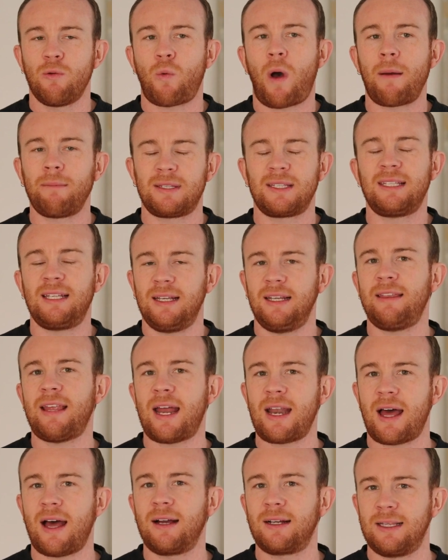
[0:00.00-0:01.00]
I'm still in
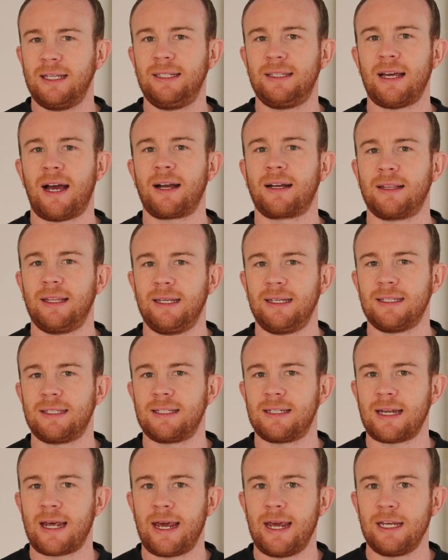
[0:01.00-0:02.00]
that ugly duckling
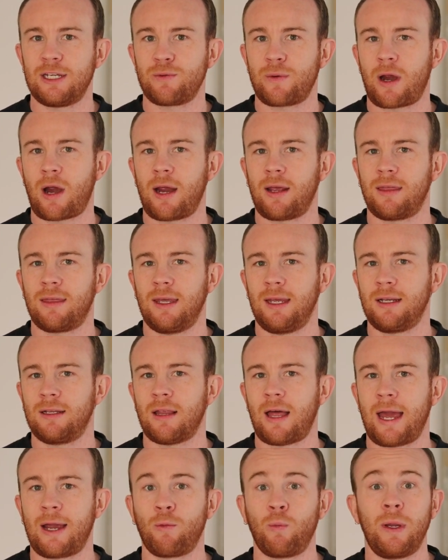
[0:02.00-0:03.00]
stage where I think
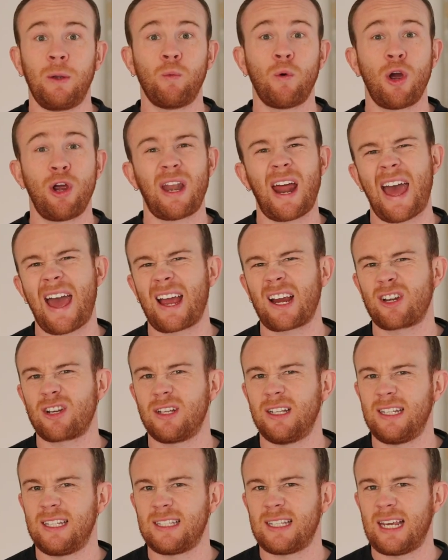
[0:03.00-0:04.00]
like we won't
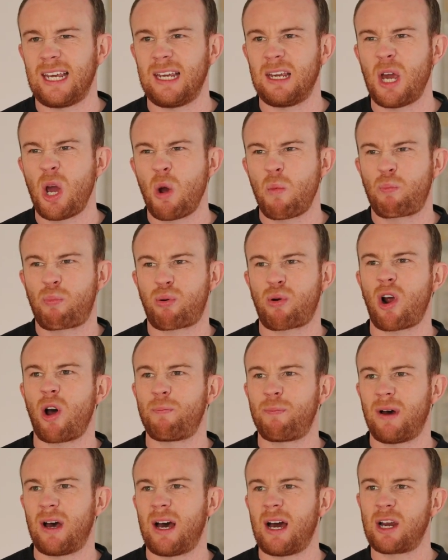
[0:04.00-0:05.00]
actually see
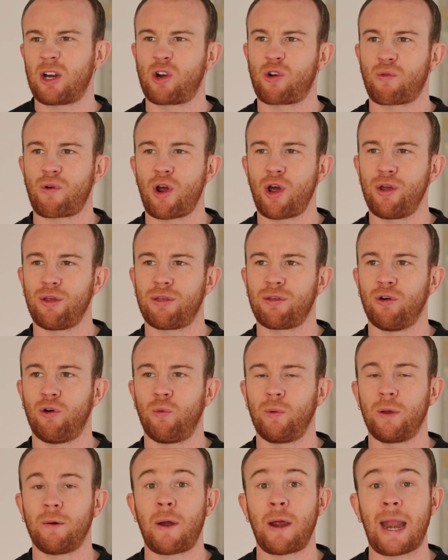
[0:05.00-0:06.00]
proper growth or
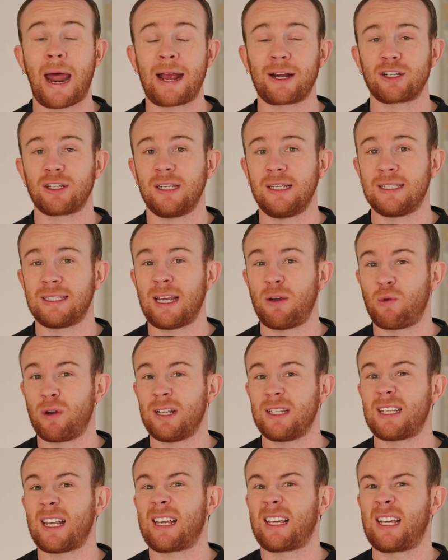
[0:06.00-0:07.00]
we won't actually see what
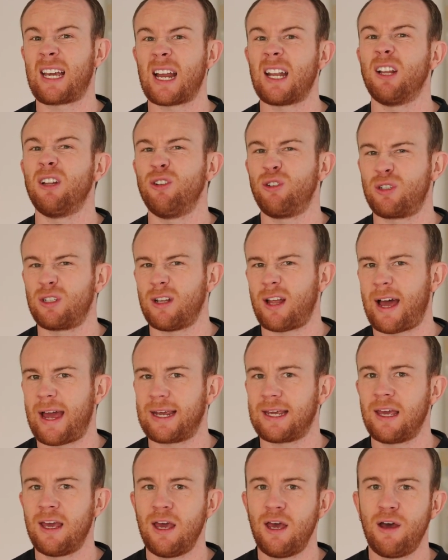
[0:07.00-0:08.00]
it's gonna look
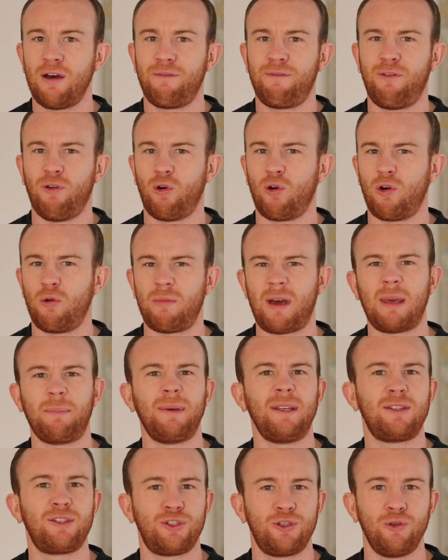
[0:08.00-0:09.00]
like for
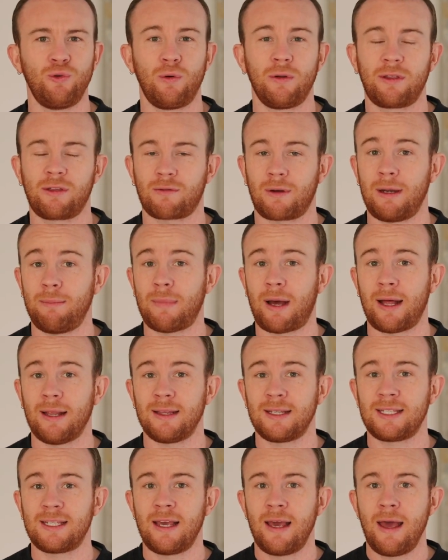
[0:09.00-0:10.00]
maybe 2 or 3
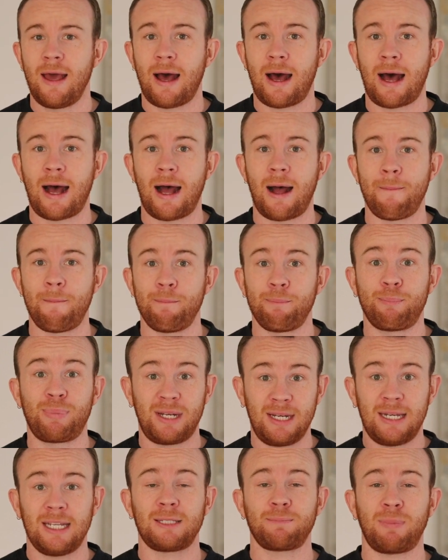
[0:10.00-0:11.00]
months. But
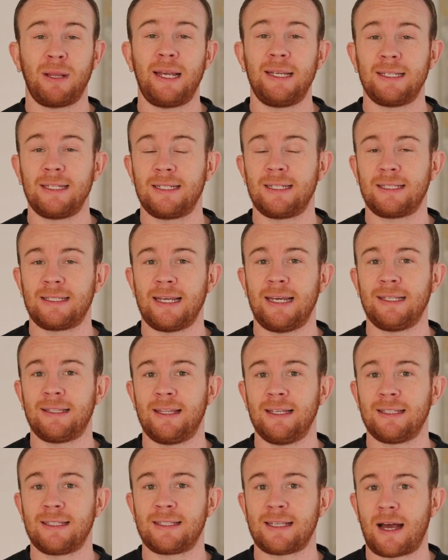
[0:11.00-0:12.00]
it is pleasing to see
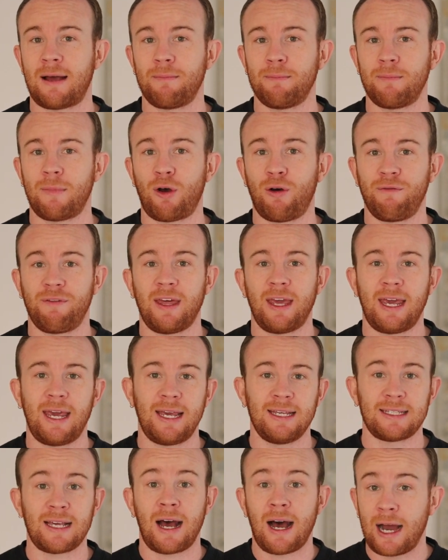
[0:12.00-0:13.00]
that some of the
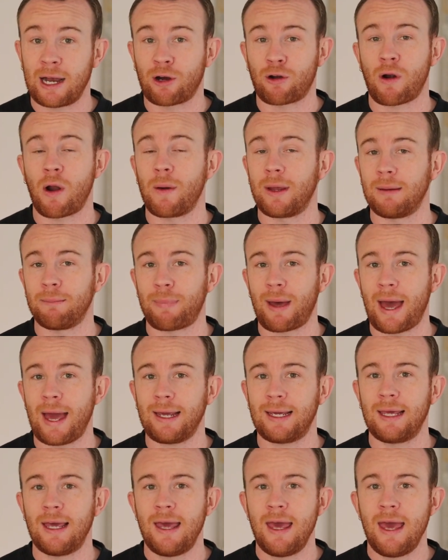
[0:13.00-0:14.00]
hairs are growing
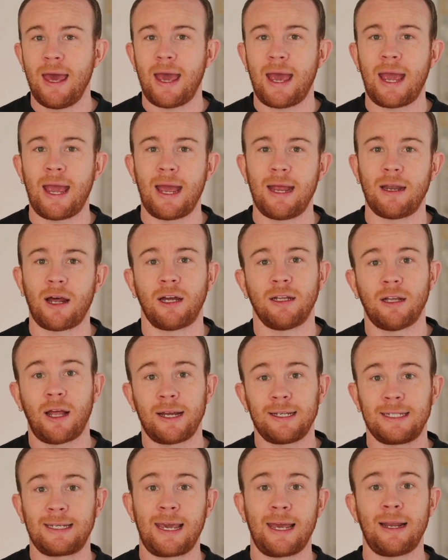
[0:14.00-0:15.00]
back and I'd
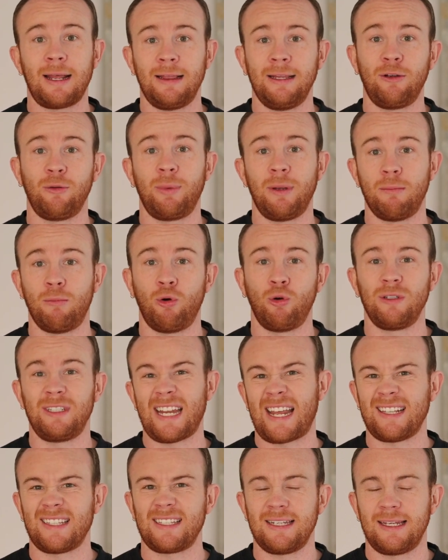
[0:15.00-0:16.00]
like to get a little bit more
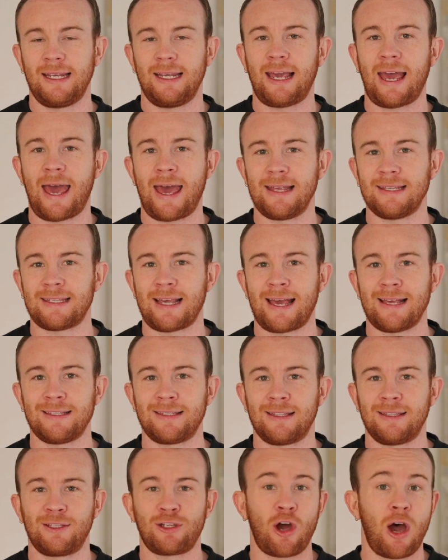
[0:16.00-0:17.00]
density as
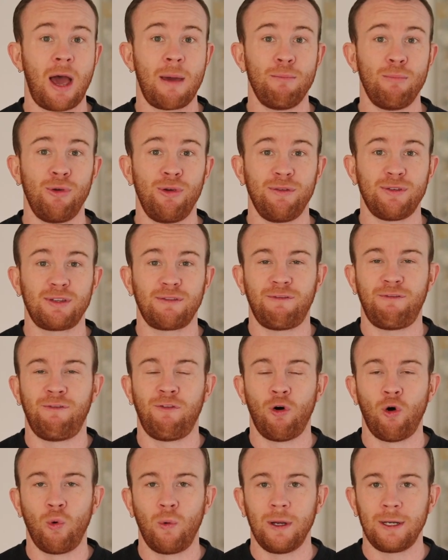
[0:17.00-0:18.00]
time moves
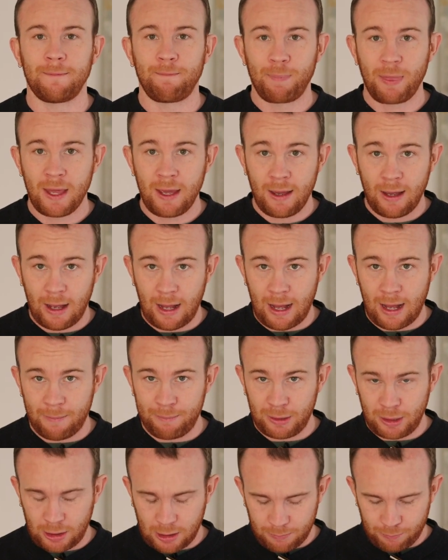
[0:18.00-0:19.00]
forward.
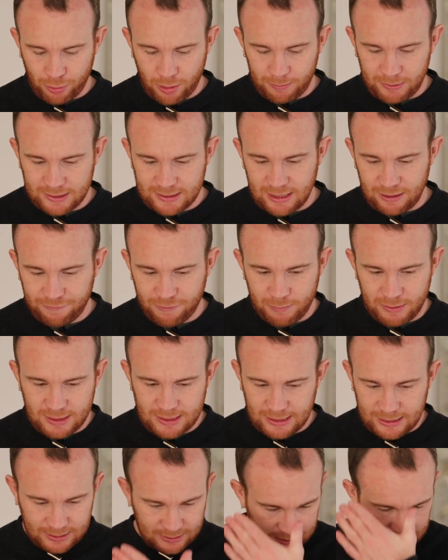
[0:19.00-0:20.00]
But you can probably see from a
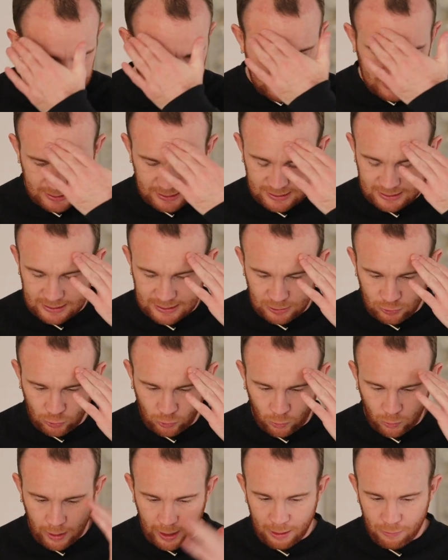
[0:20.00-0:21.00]
distance that it's still
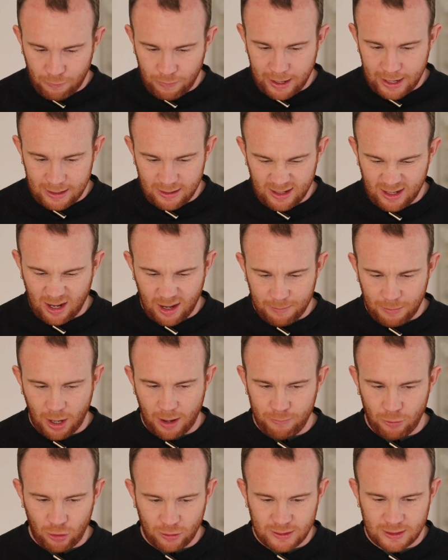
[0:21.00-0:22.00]
quite red and
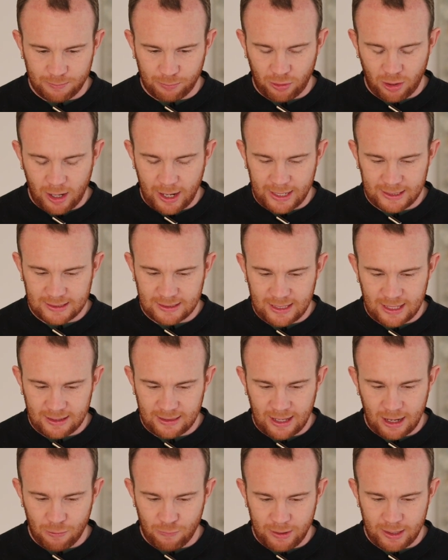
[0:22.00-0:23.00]
I'm not surprised that
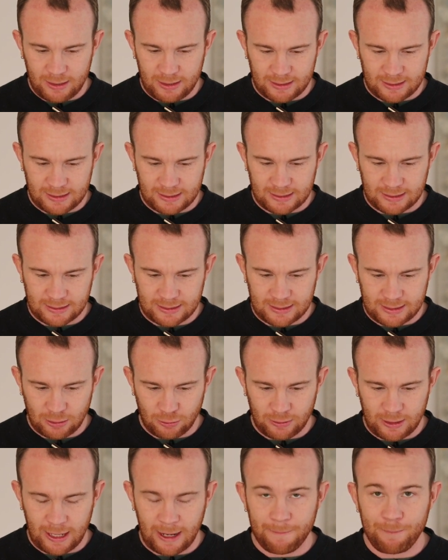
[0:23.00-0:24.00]
that redness is
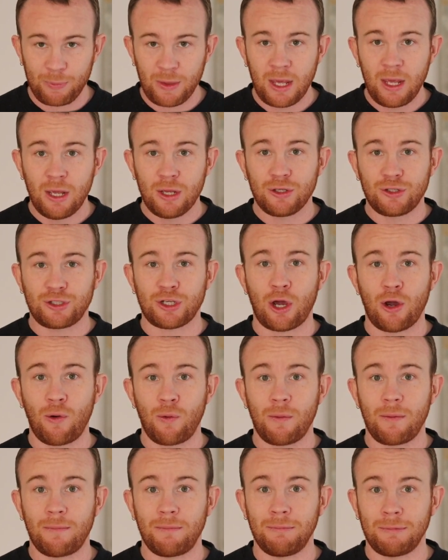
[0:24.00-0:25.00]
still there.
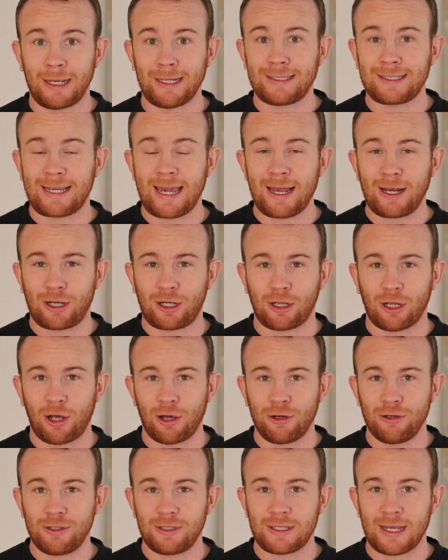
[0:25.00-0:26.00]
So let's get
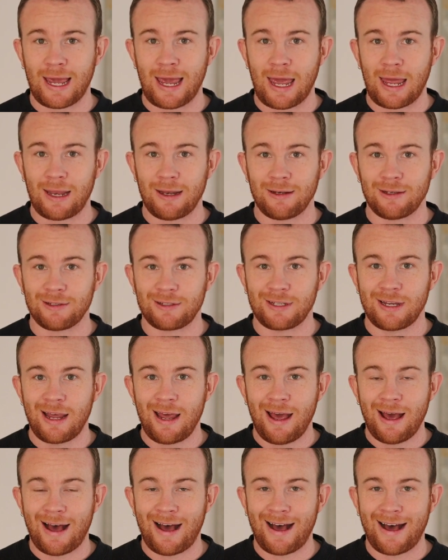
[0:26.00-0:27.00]
close and
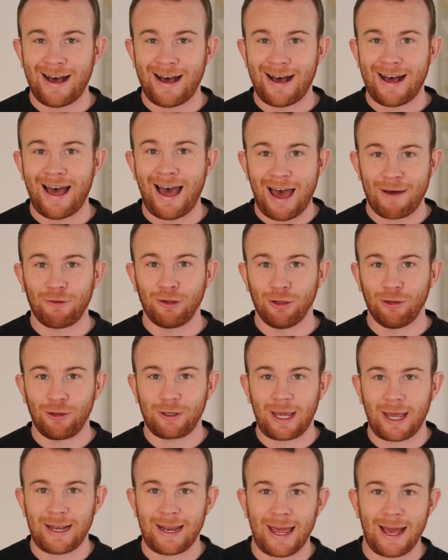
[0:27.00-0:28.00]
have a
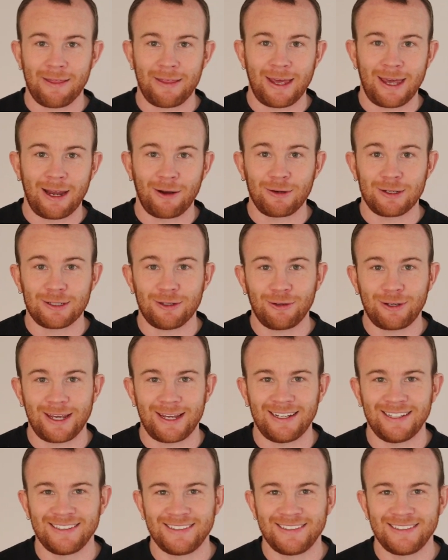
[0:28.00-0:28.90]
look at how the hair is looking.